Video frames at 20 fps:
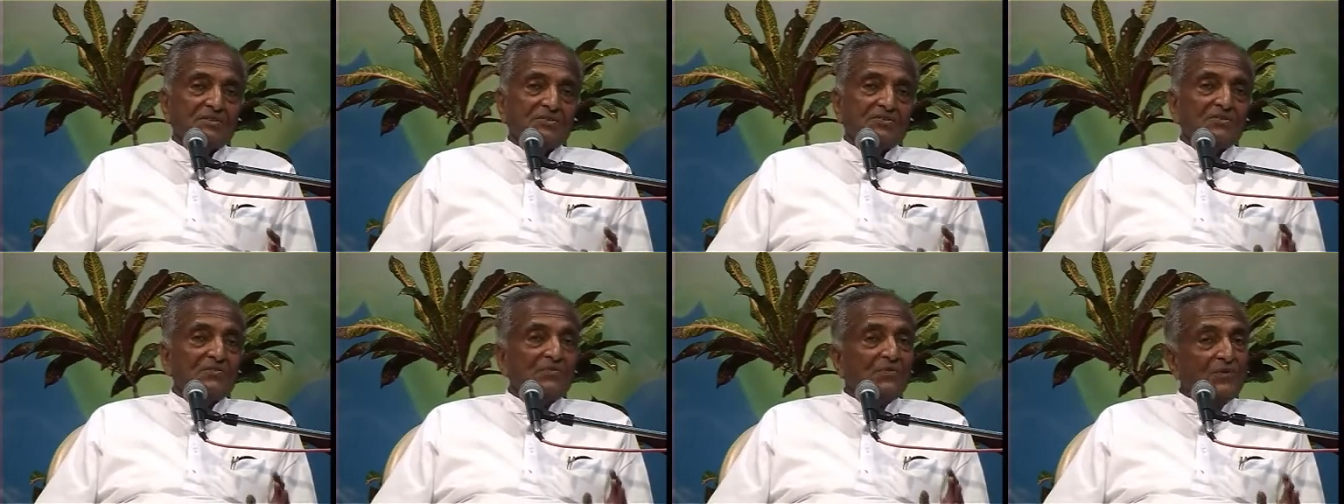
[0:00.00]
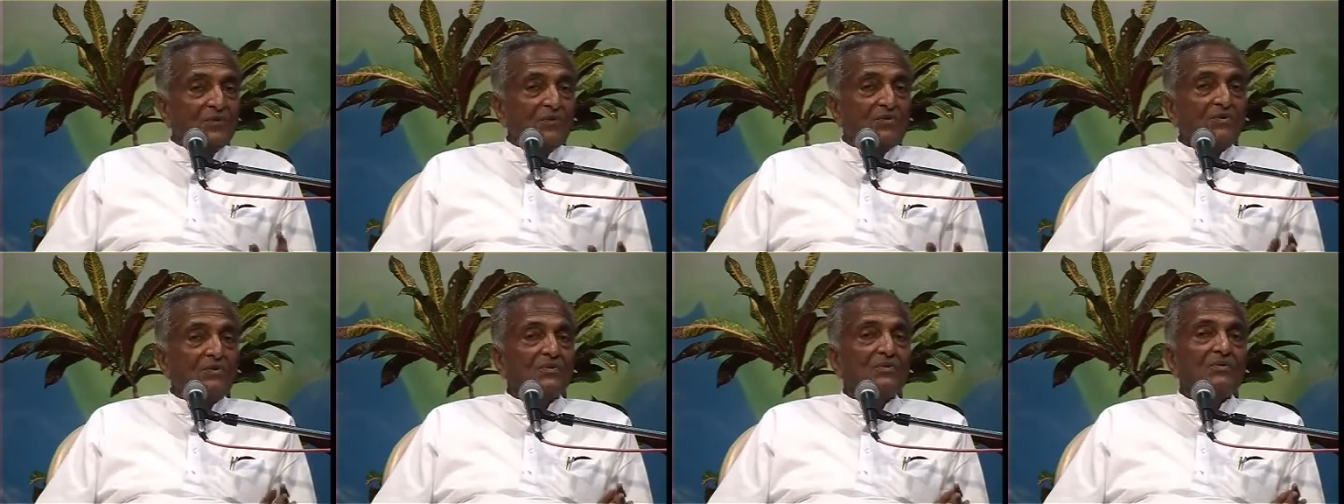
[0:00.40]
to
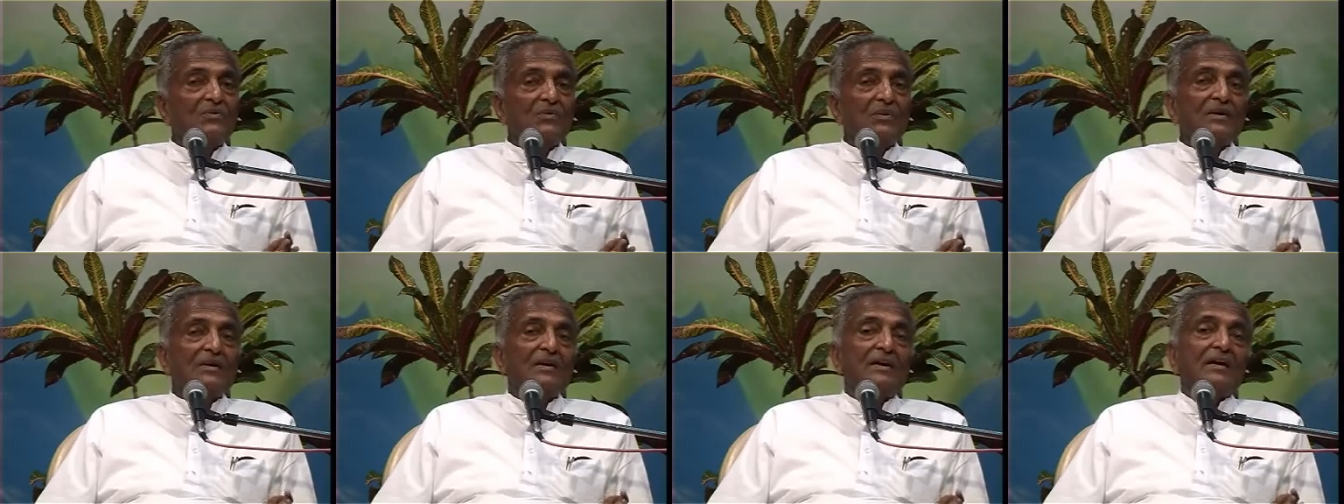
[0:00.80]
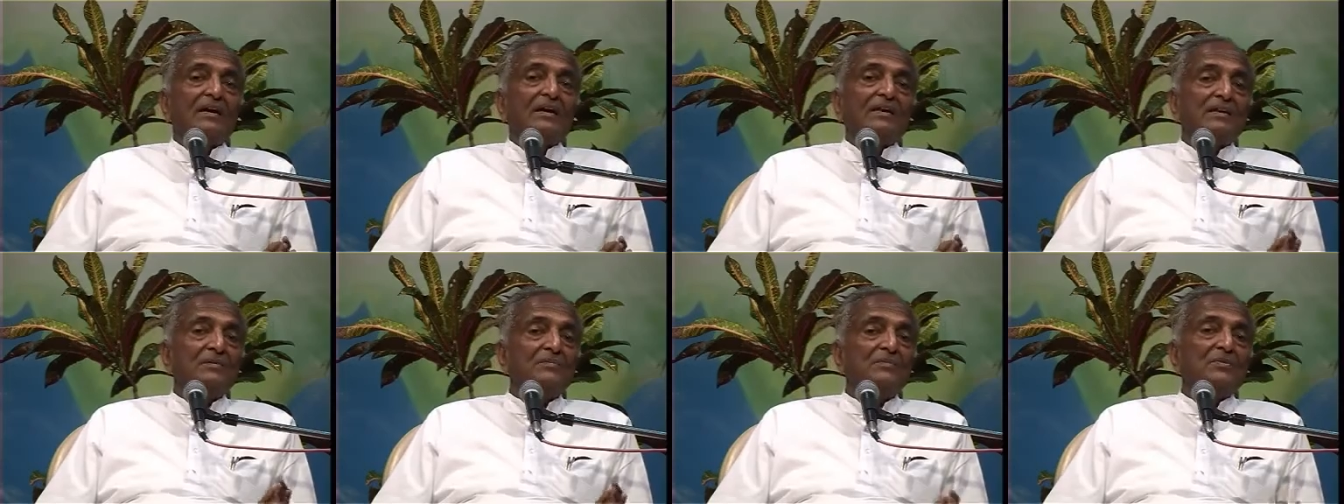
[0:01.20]
follow
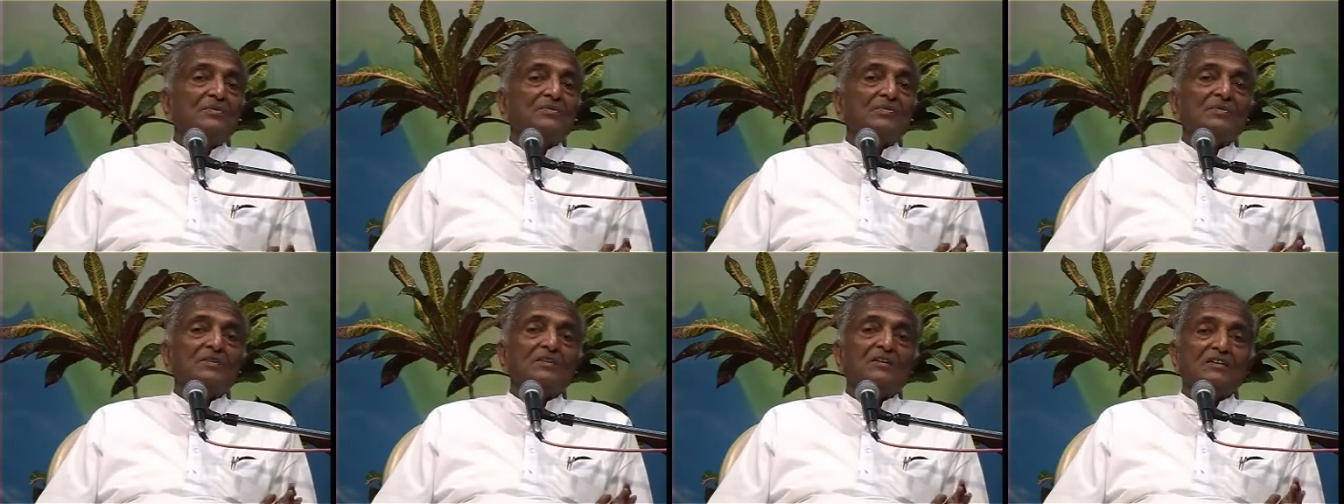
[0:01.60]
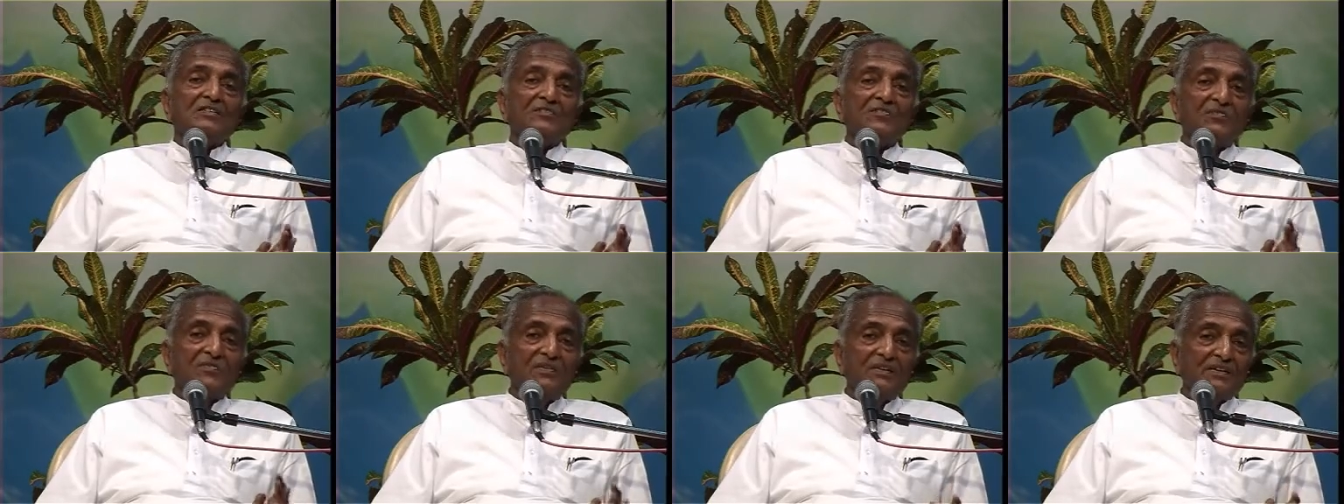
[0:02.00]
any particular
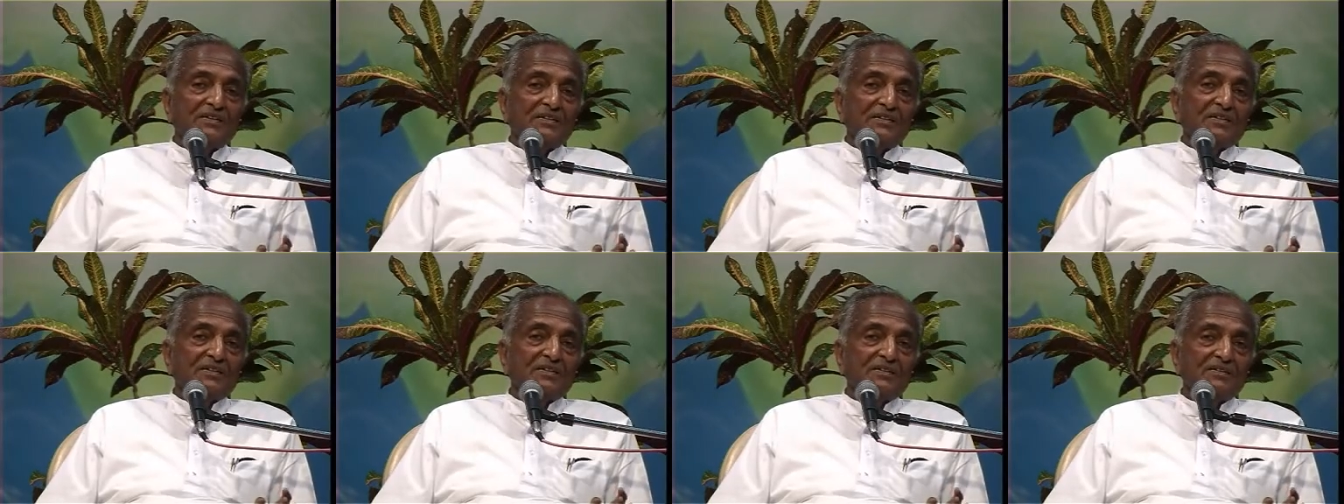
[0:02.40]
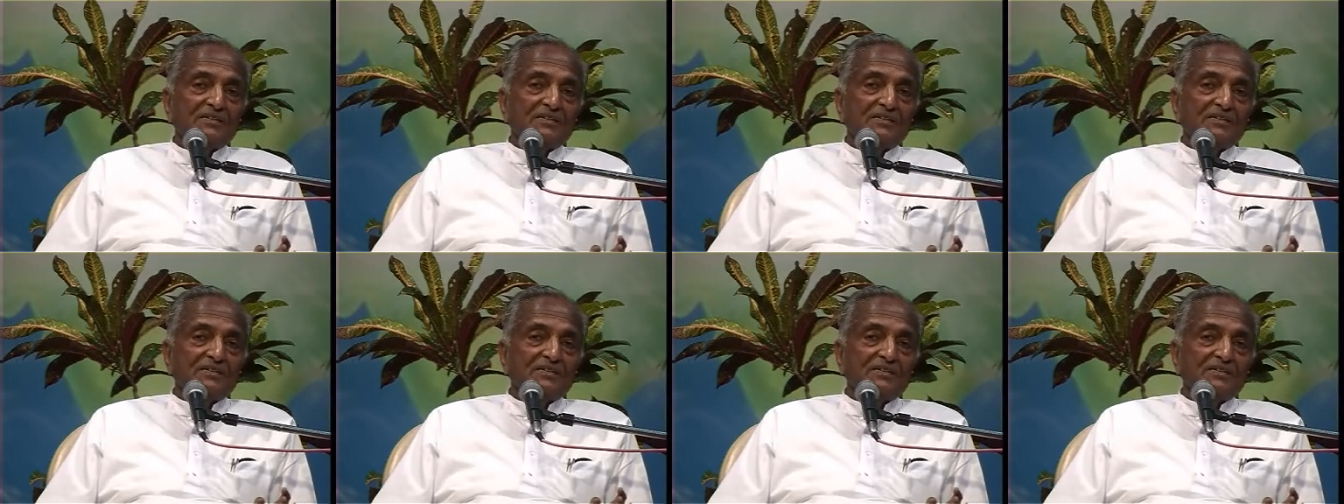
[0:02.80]
faith,